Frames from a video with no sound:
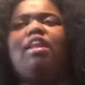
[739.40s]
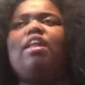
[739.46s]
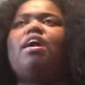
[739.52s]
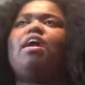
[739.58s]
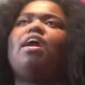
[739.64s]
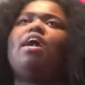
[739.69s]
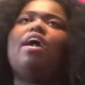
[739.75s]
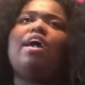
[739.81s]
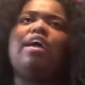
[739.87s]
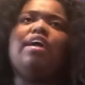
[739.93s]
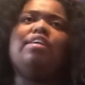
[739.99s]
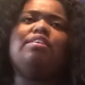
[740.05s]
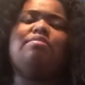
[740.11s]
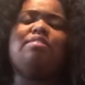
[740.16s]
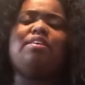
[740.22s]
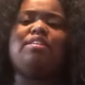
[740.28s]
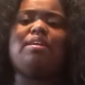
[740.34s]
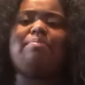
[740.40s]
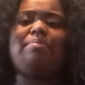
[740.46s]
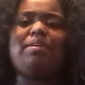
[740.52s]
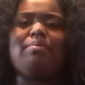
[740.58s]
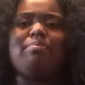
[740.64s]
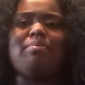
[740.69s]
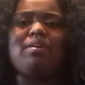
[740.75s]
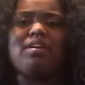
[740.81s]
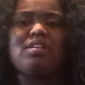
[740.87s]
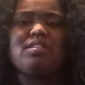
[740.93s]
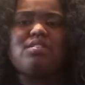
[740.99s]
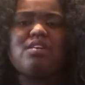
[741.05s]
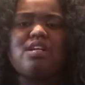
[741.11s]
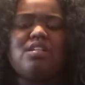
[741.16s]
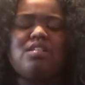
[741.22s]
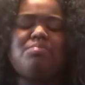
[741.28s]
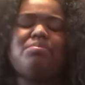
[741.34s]
Like, sometimes I be depressed,
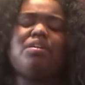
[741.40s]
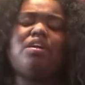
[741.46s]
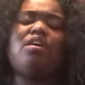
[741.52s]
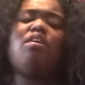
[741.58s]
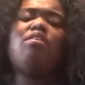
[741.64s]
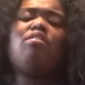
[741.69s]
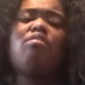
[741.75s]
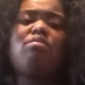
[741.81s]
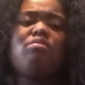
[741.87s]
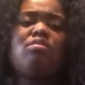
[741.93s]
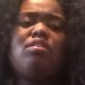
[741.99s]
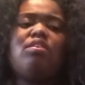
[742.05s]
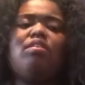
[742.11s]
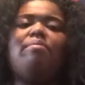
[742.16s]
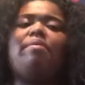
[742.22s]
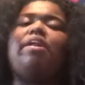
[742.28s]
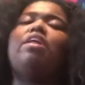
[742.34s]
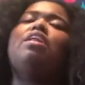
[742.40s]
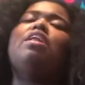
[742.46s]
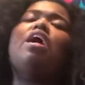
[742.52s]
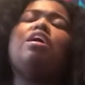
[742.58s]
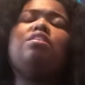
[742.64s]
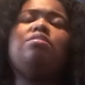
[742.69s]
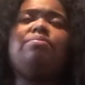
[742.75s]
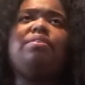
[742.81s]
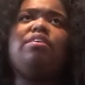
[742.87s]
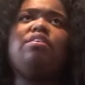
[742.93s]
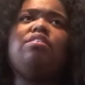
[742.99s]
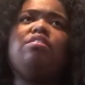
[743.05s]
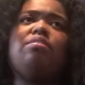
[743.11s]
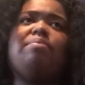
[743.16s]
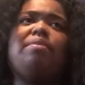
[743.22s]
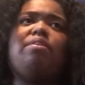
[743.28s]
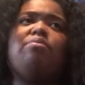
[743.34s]
so I just be like, oh, nobody likes me.
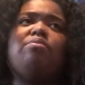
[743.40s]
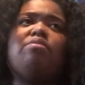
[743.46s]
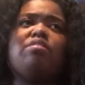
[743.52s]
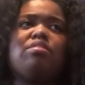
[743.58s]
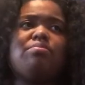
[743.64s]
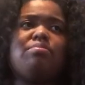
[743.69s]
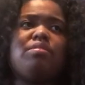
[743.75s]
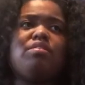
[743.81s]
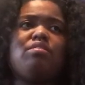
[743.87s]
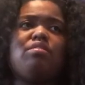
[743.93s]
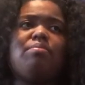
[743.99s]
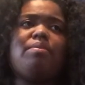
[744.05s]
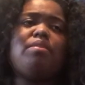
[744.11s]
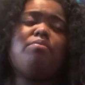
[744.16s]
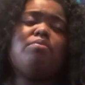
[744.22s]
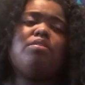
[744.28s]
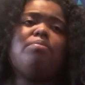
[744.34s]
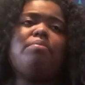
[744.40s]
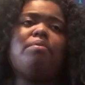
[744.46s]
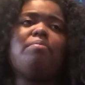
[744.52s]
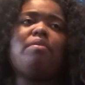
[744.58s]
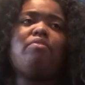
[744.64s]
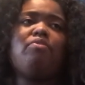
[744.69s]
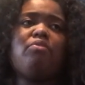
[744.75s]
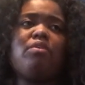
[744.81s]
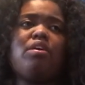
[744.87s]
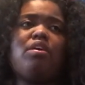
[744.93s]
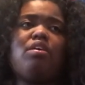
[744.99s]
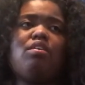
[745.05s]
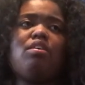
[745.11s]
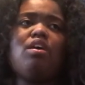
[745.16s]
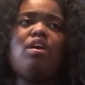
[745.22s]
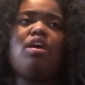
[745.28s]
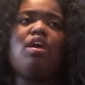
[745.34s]
Nobody wants me. Nobody want to be my friend.
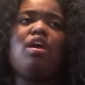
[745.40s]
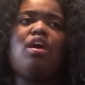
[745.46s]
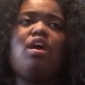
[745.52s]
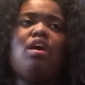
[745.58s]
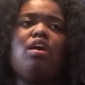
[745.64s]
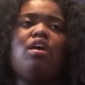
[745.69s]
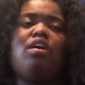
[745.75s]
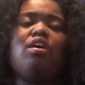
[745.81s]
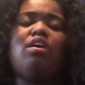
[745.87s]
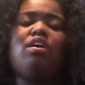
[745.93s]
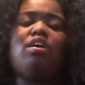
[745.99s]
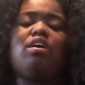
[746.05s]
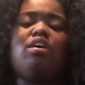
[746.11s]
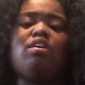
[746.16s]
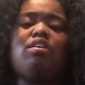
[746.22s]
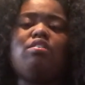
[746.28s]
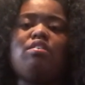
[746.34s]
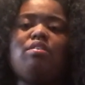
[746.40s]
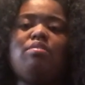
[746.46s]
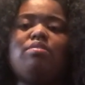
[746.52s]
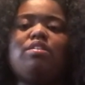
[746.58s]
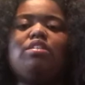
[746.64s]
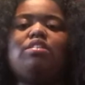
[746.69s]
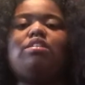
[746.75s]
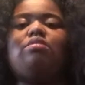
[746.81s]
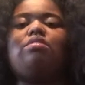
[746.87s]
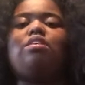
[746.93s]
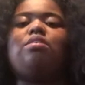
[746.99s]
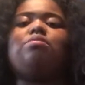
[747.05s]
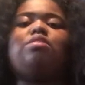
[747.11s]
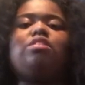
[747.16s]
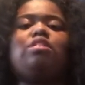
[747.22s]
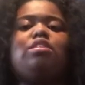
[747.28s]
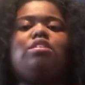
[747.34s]
You know, then
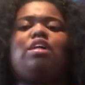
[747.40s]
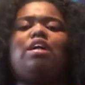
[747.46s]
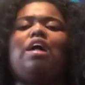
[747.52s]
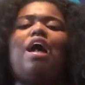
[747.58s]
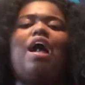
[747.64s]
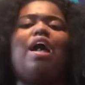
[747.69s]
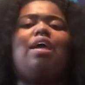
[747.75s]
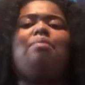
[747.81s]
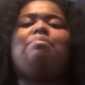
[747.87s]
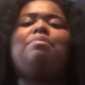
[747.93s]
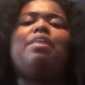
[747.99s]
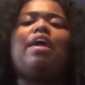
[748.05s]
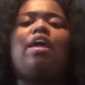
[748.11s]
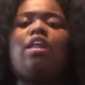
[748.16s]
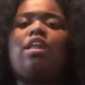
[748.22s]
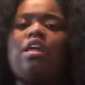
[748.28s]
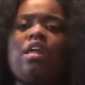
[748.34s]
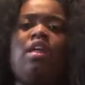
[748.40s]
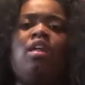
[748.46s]
sometimes it's just like, I am that,